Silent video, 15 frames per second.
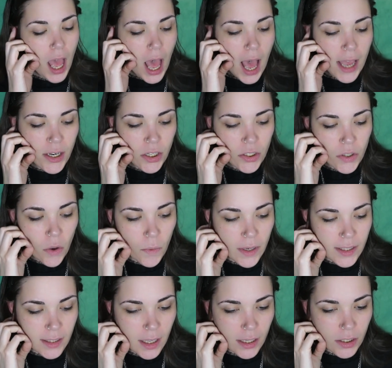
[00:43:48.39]
I just
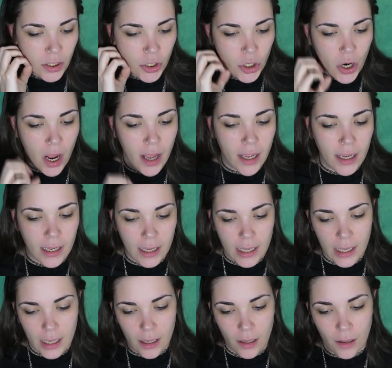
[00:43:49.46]
always like to try and
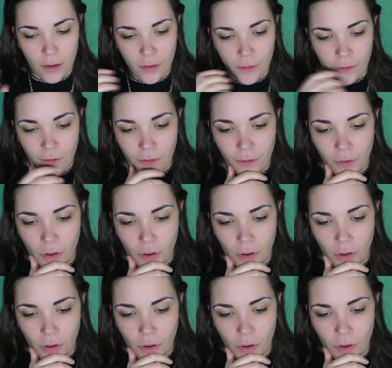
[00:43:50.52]
give